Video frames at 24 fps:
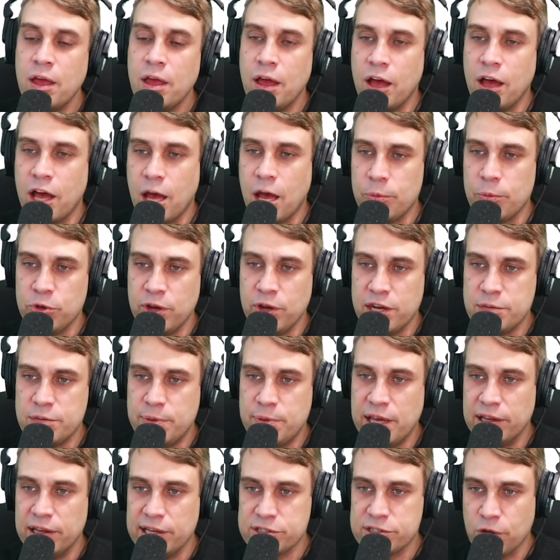you need to be
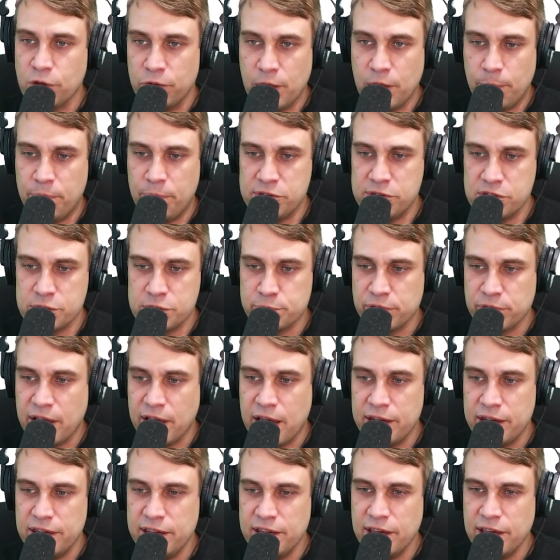at least on that business
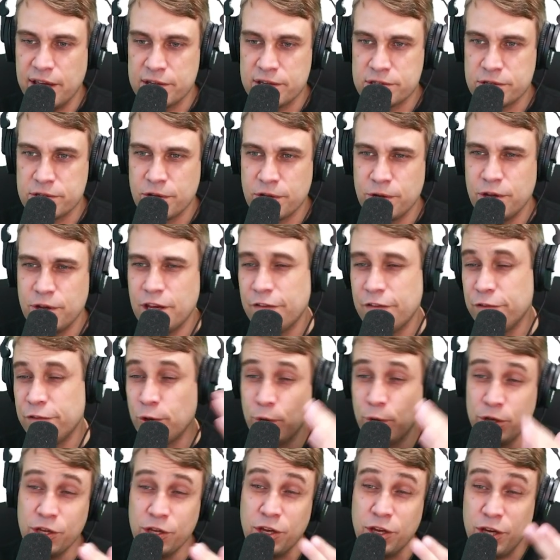plan here. So if you
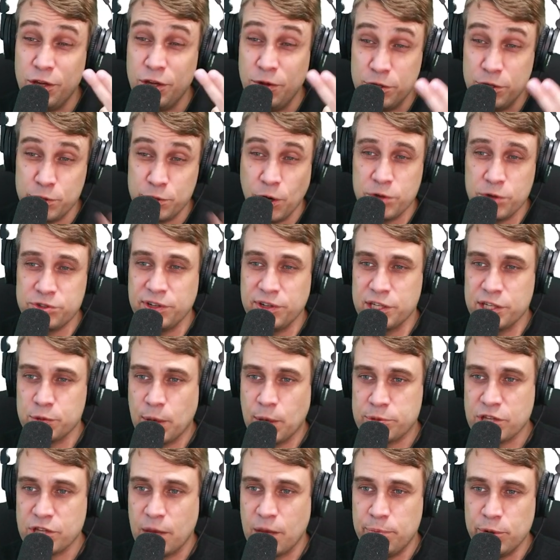were going to use hosting as a
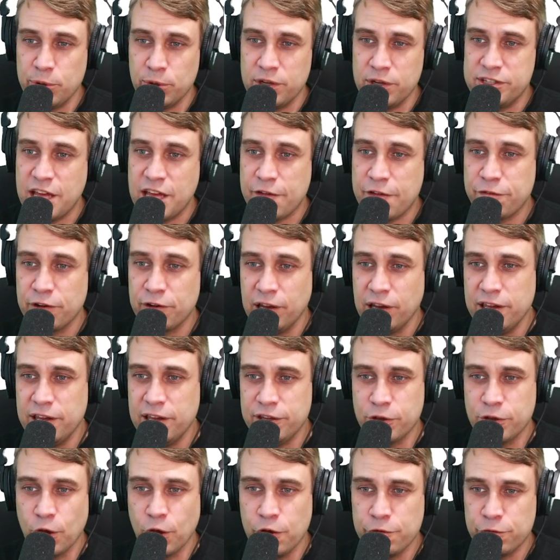website builder, definitely
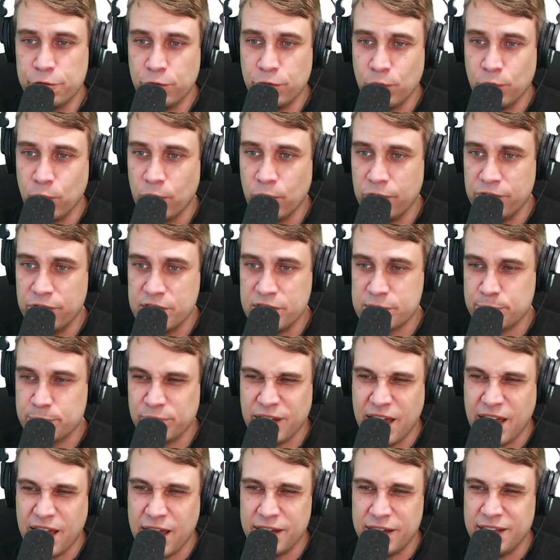go for this
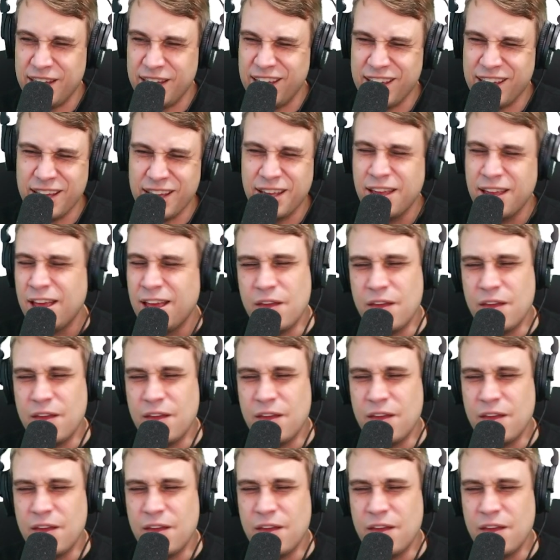plan here.